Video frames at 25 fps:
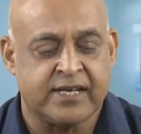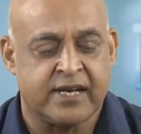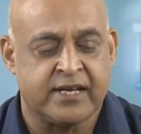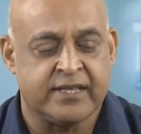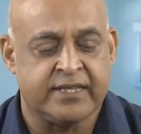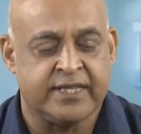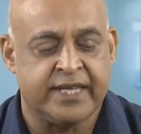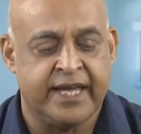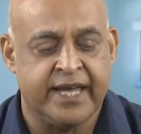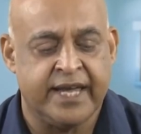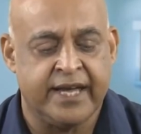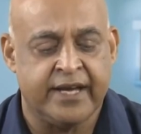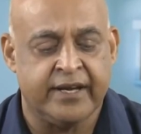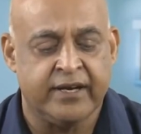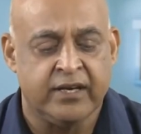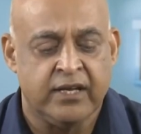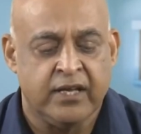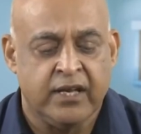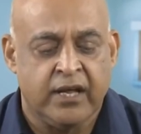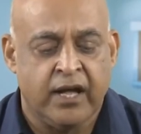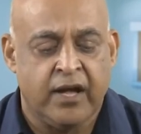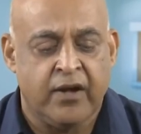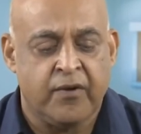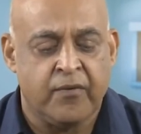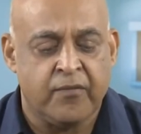are there,
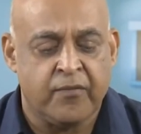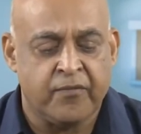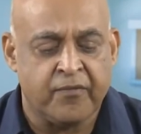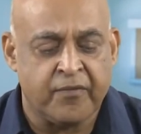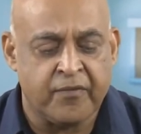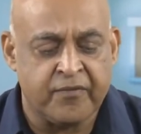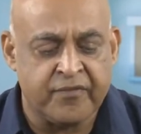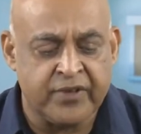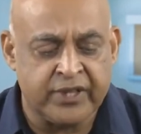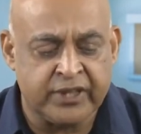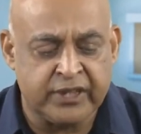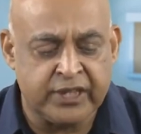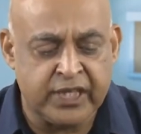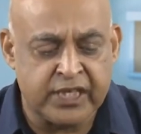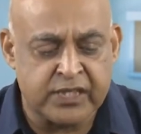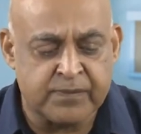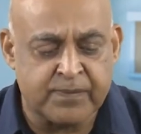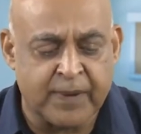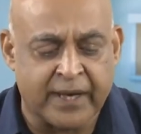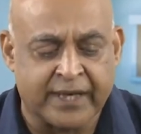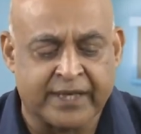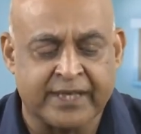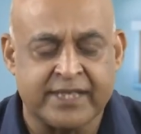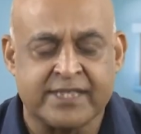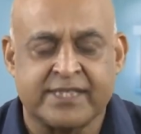um, with these
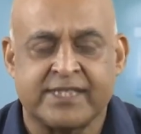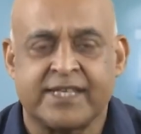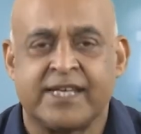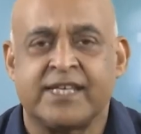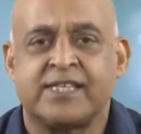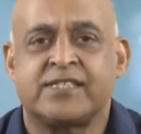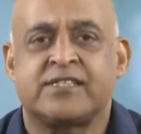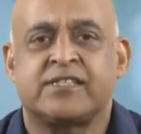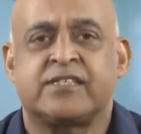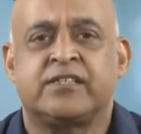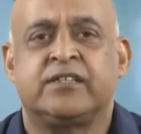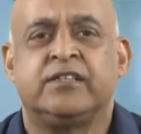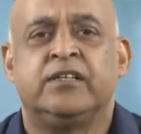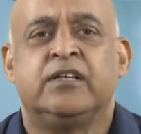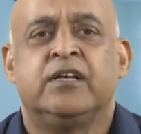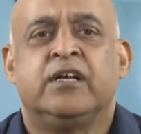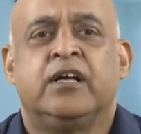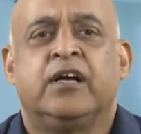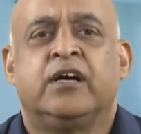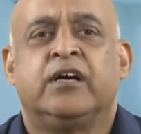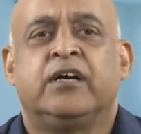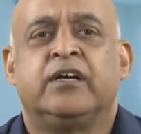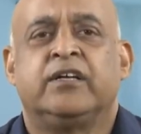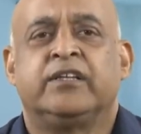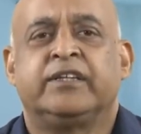practices uh,
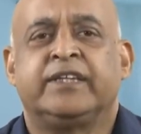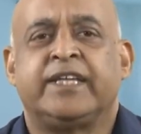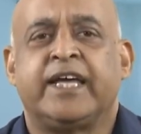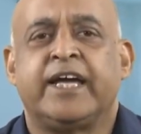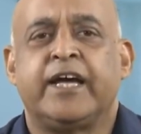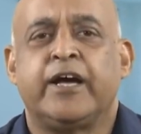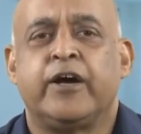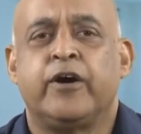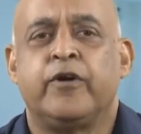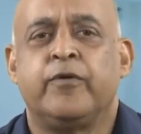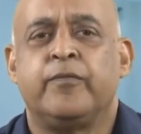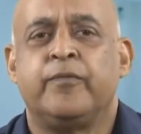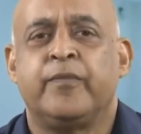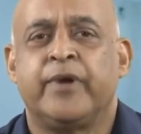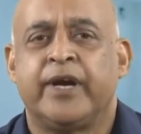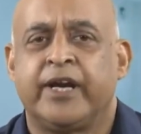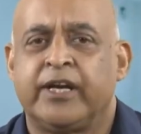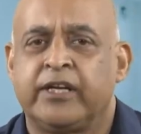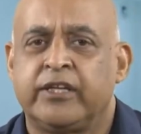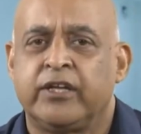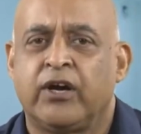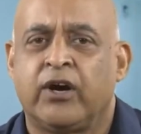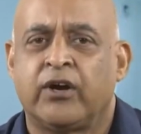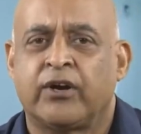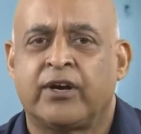uh, they have
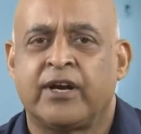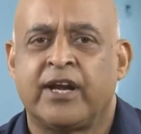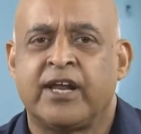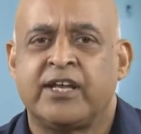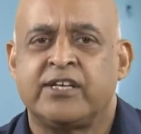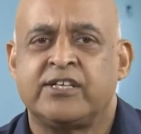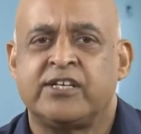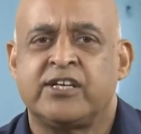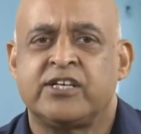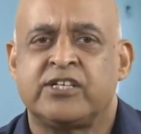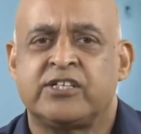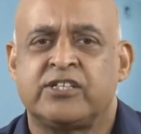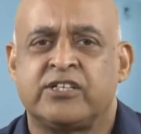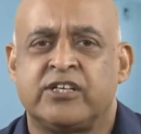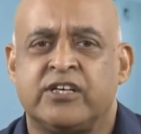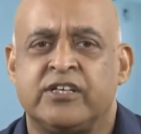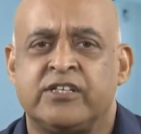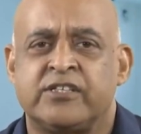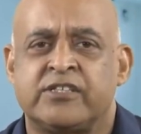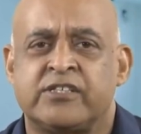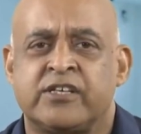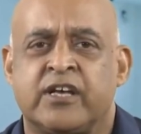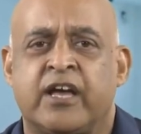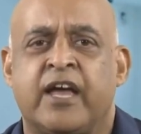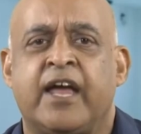made the
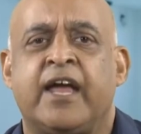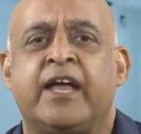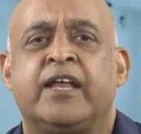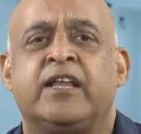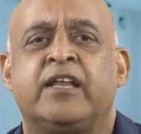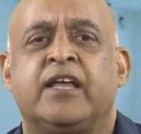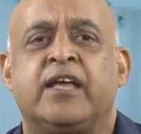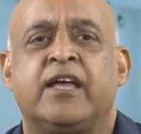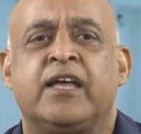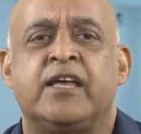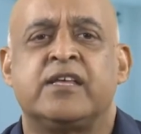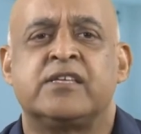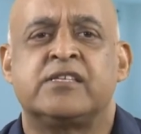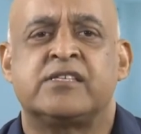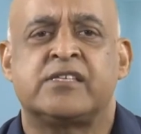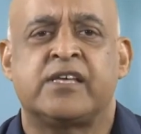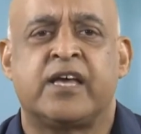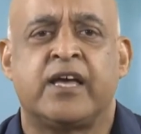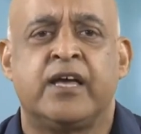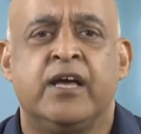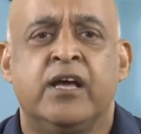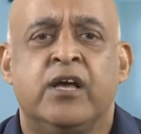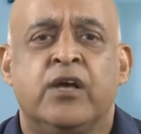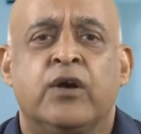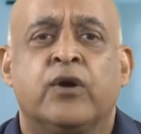organizations uh, as
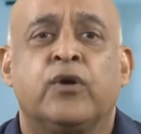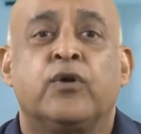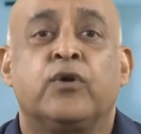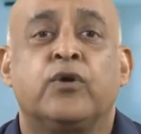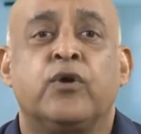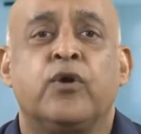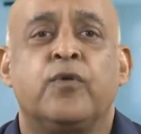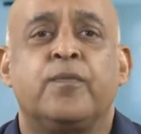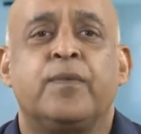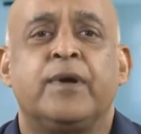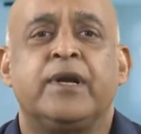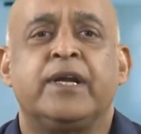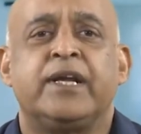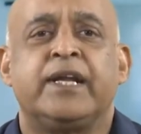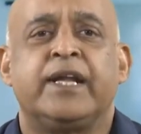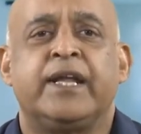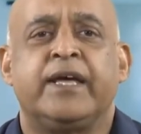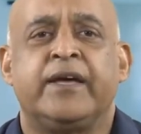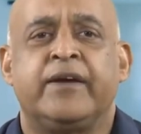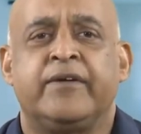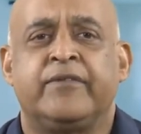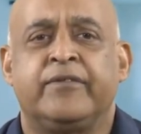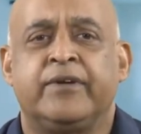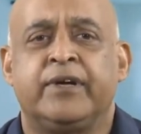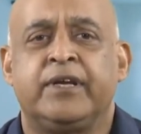a global
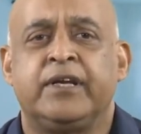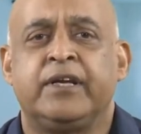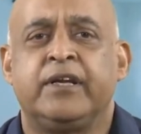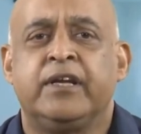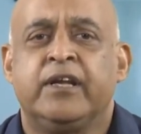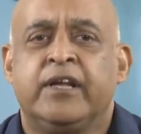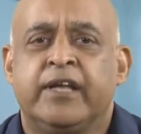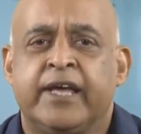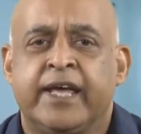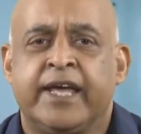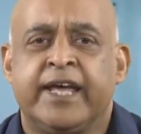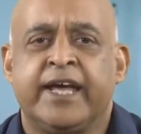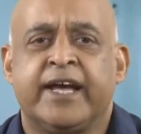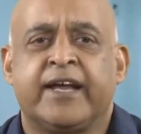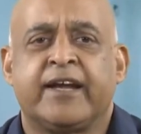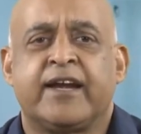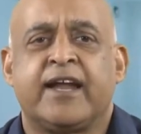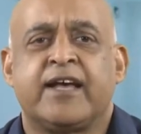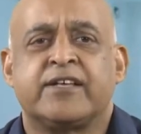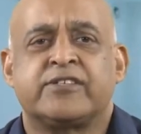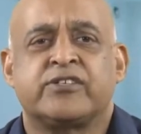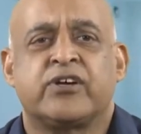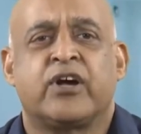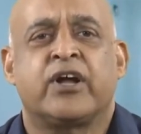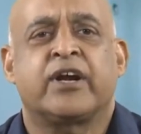level A
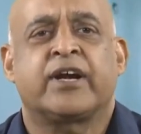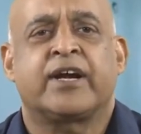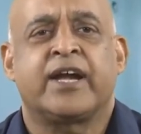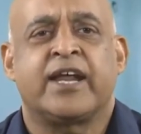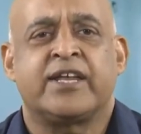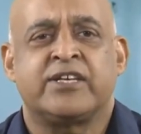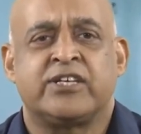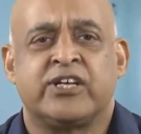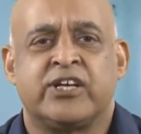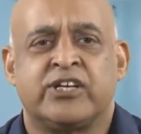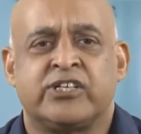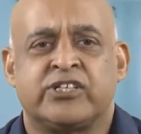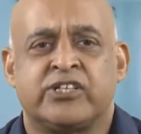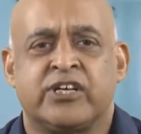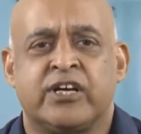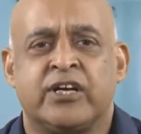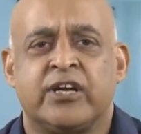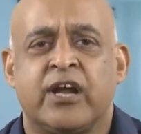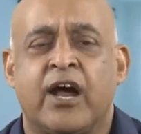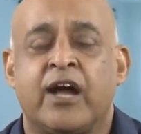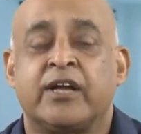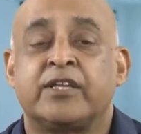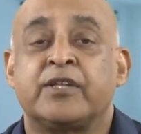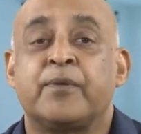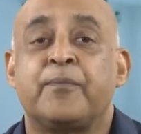class
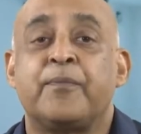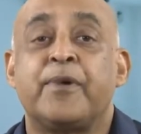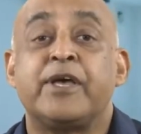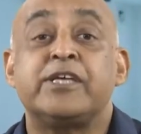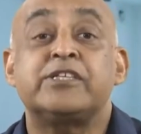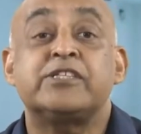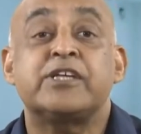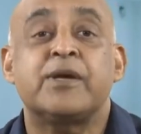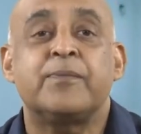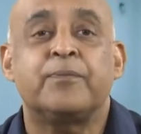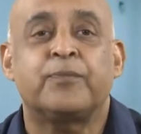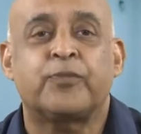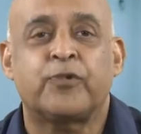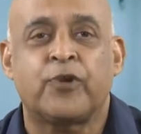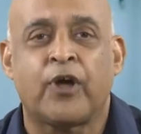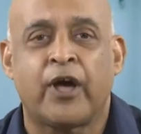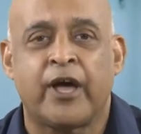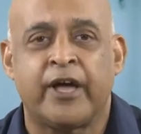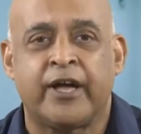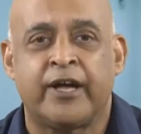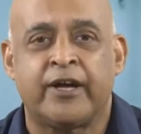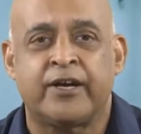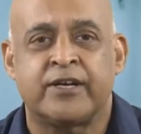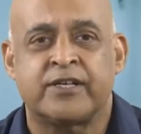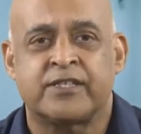organization or the best
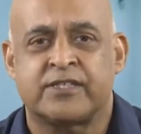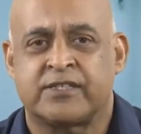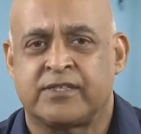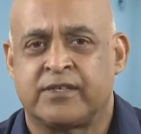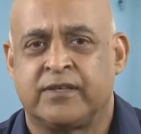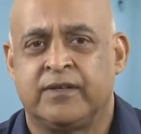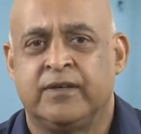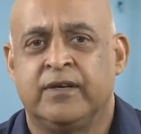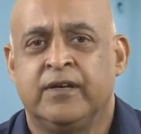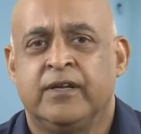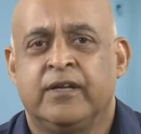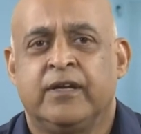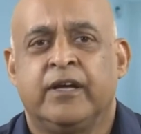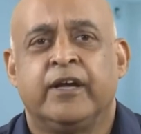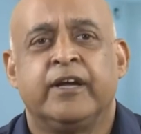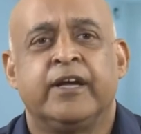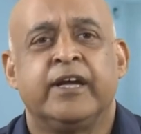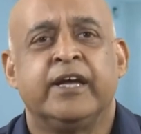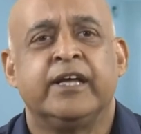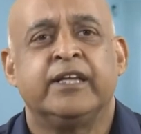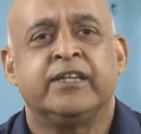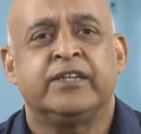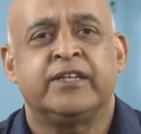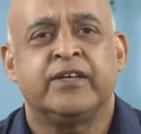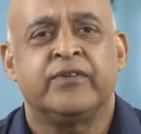employers uh, uh,
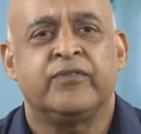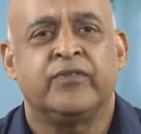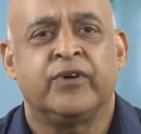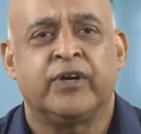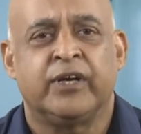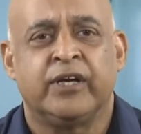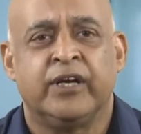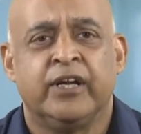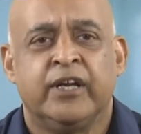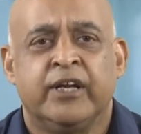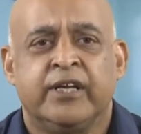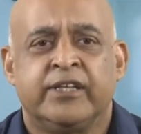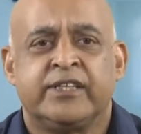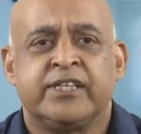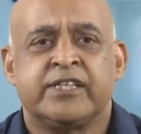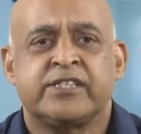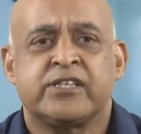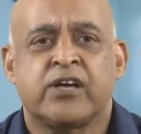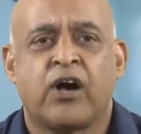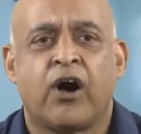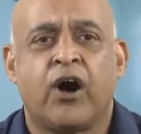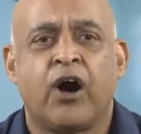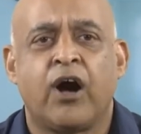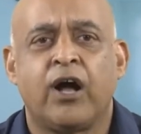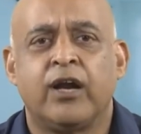in the world. This
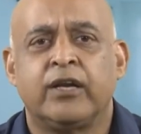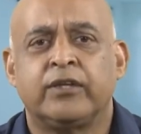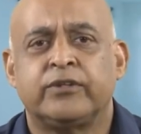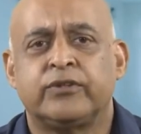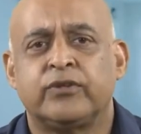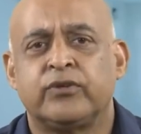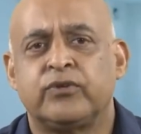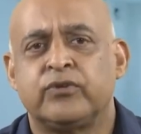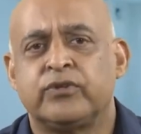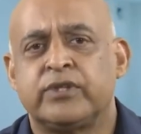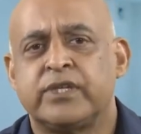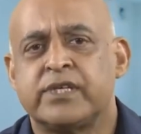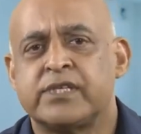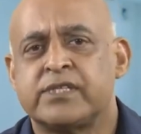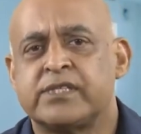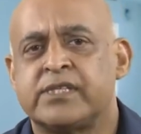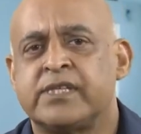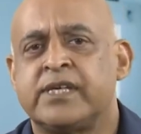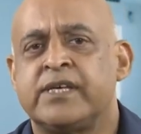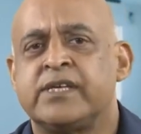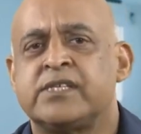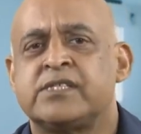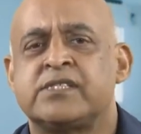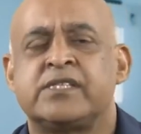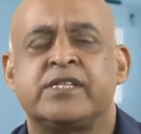all through this,
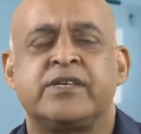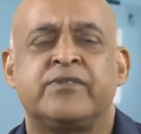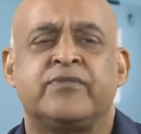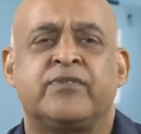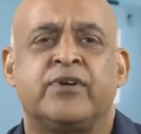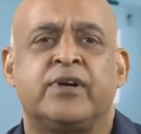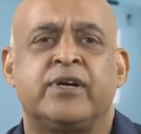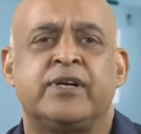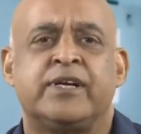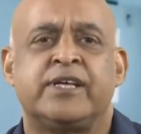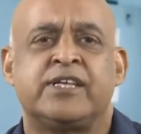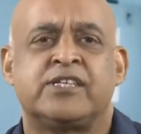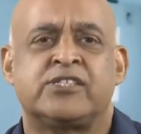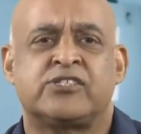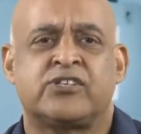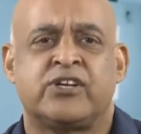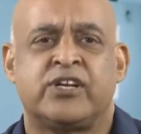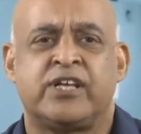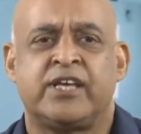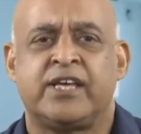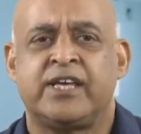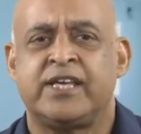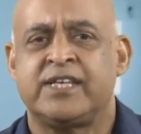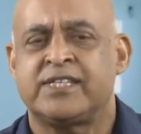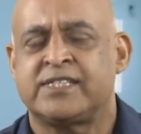this the world
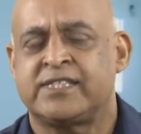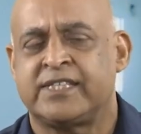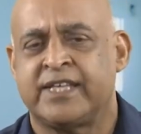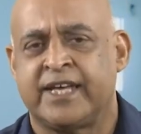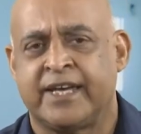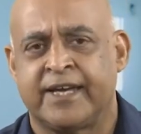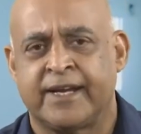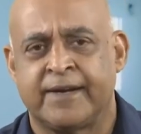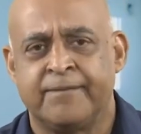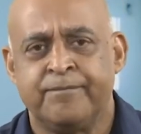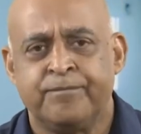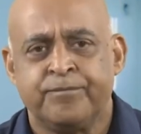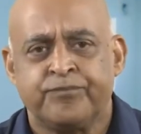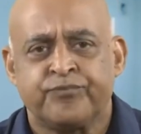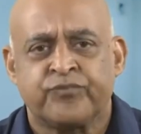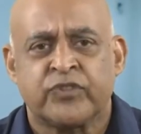history is there.